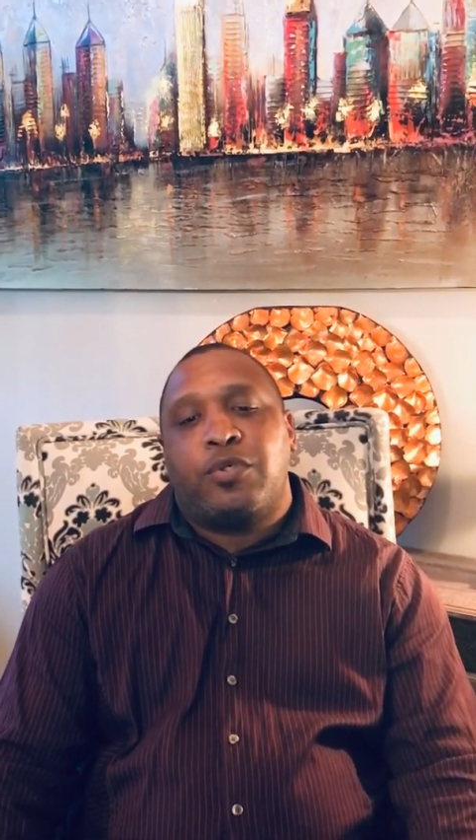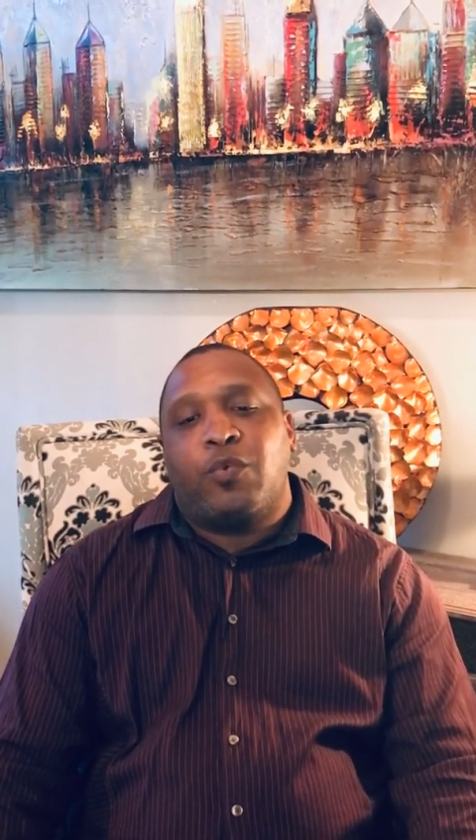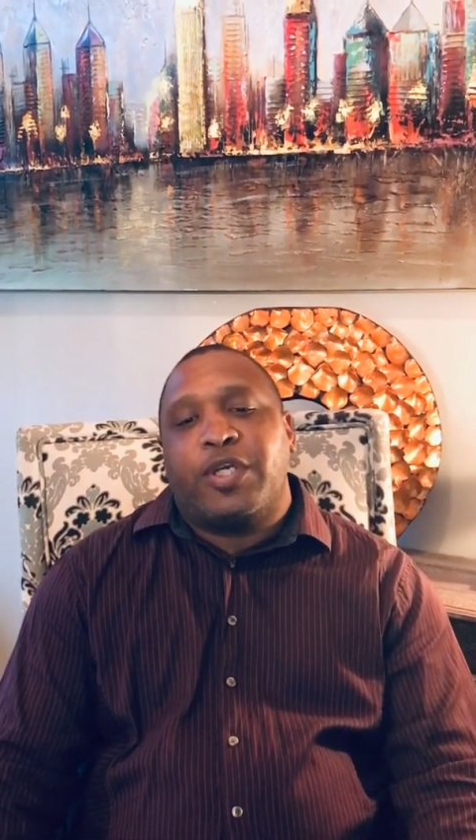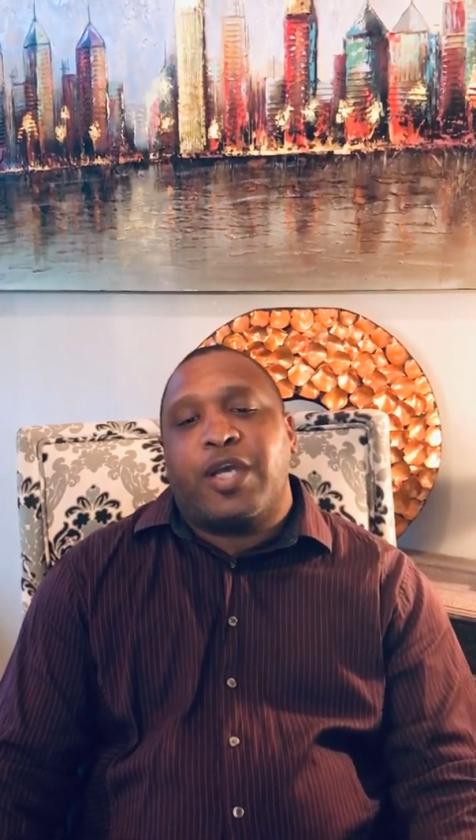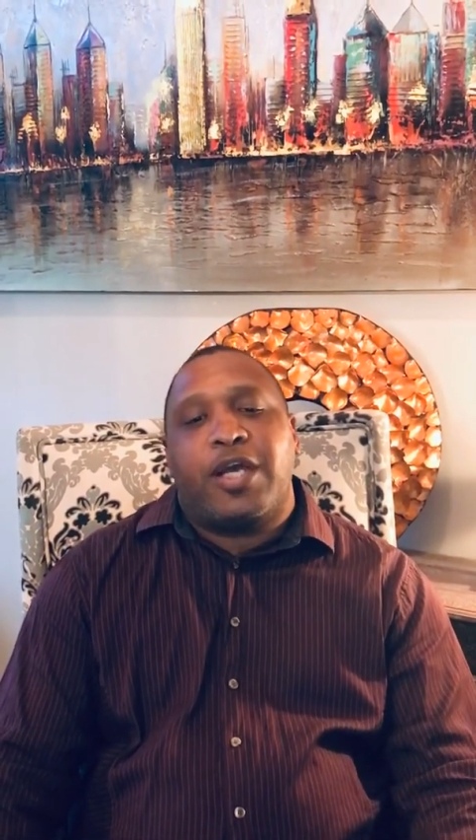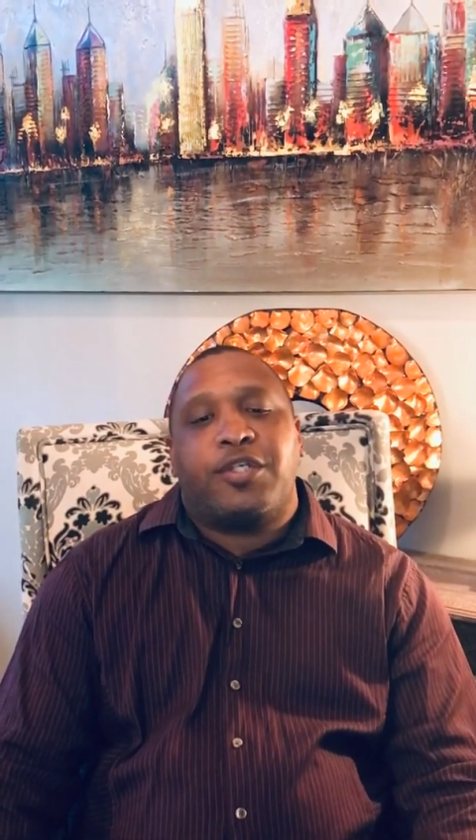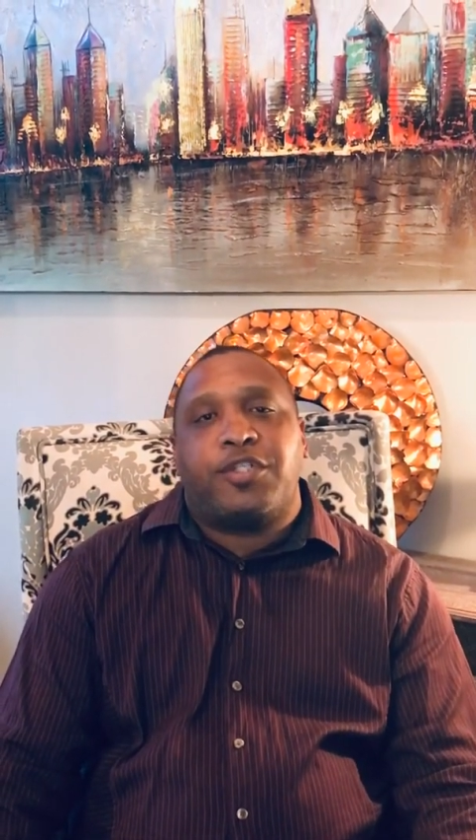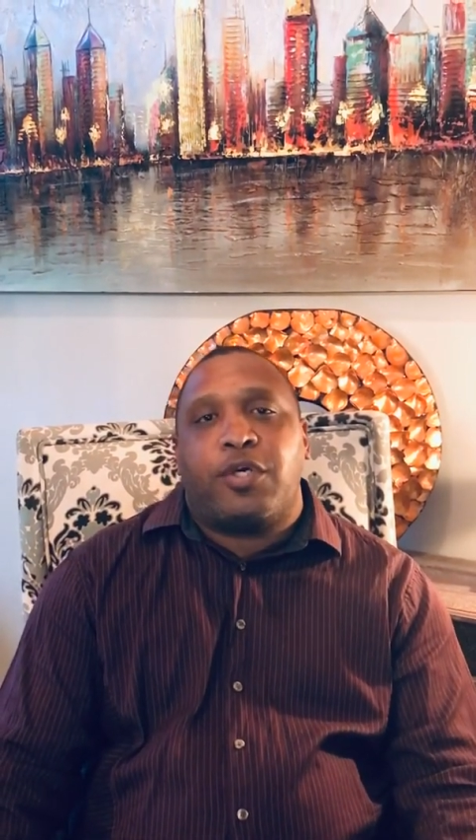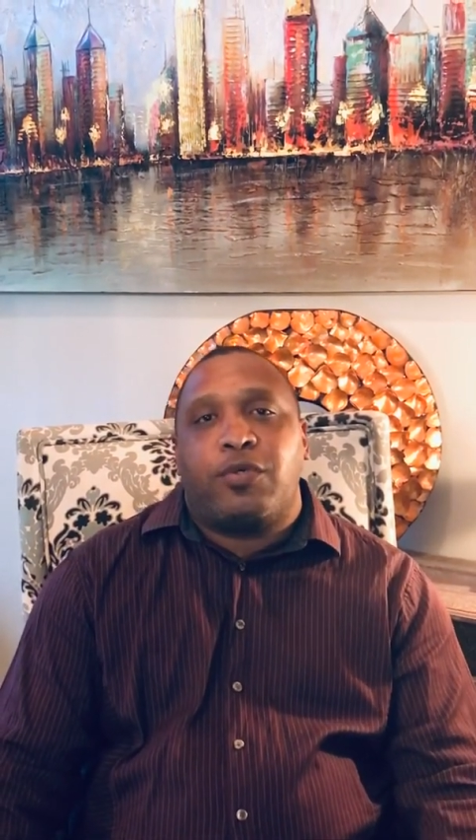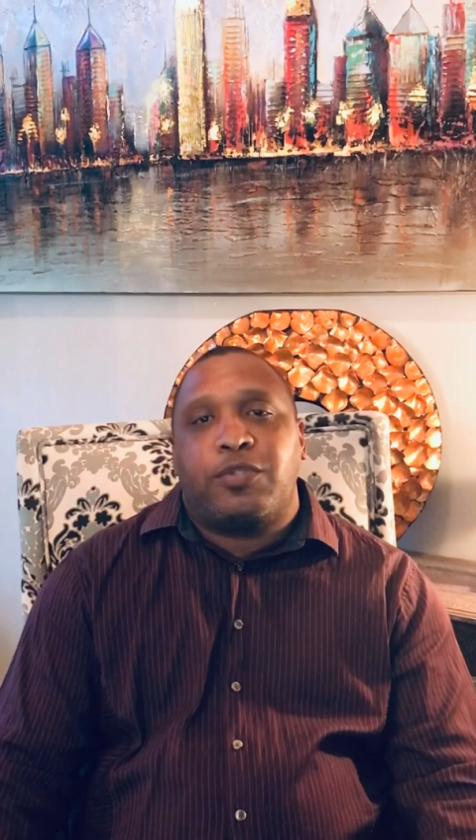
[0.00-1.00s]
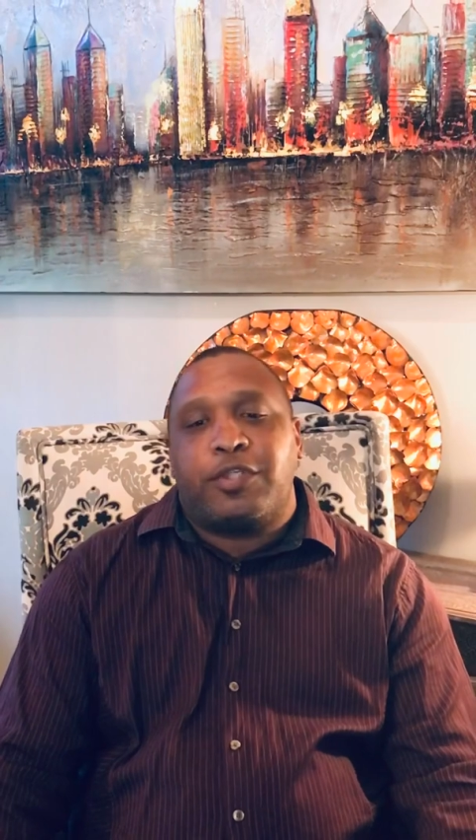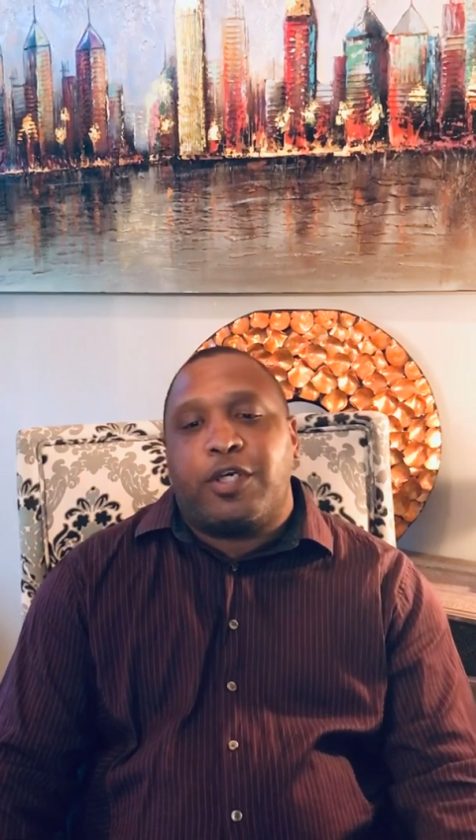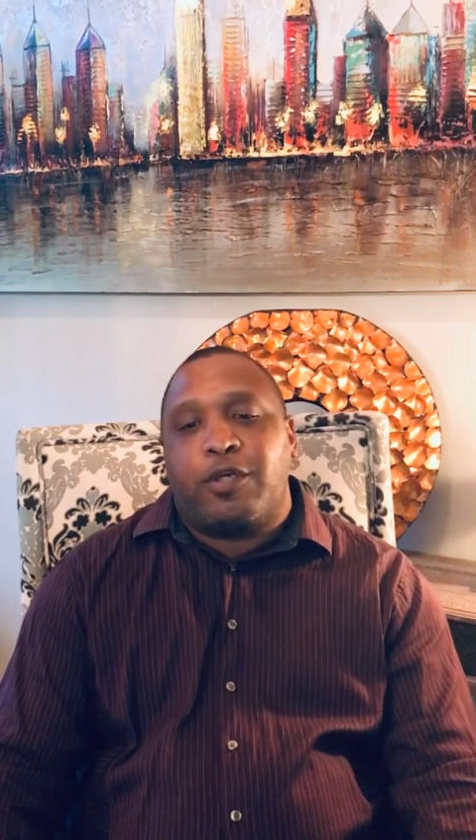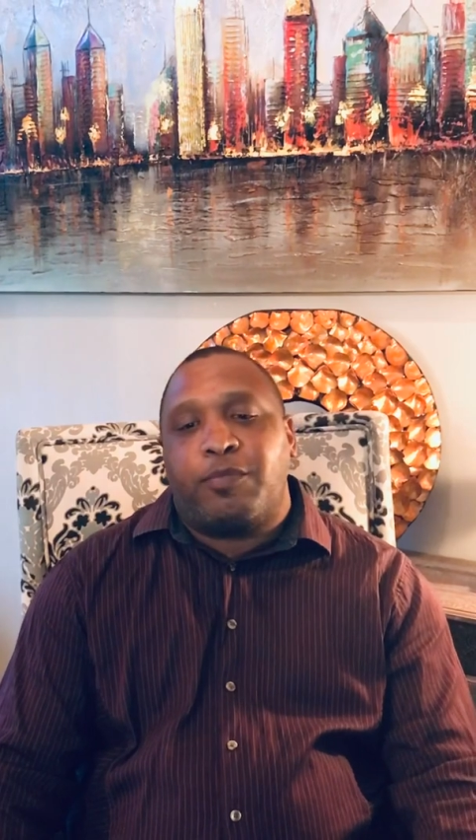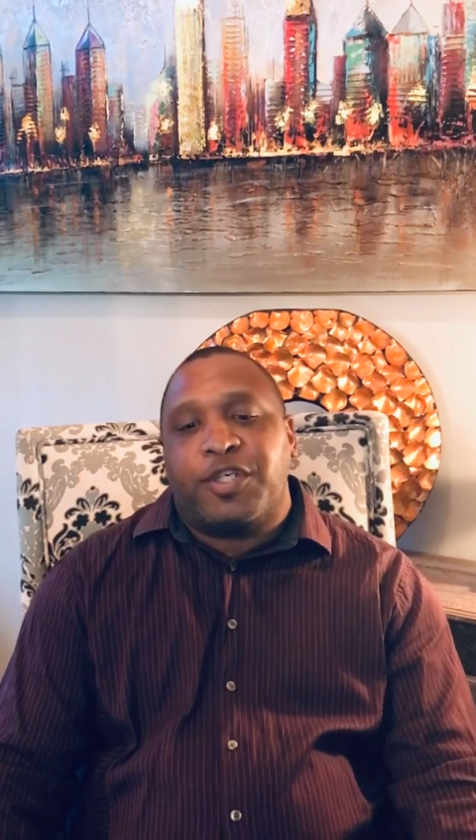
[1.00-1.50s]
when God shows
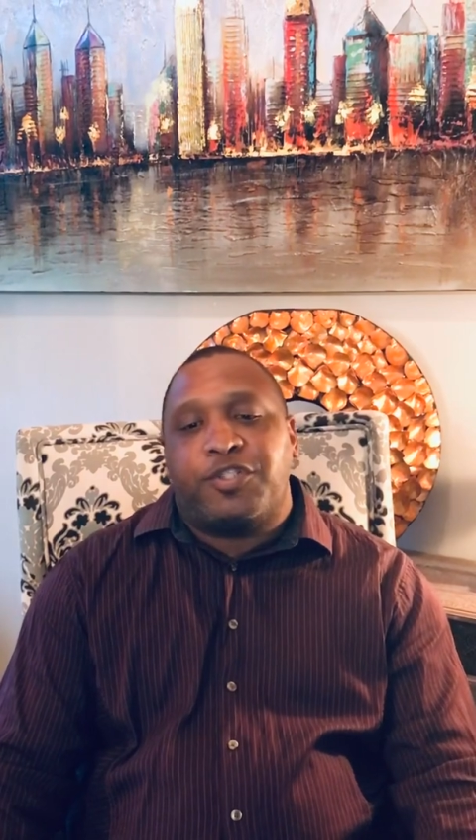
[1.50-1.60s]
up and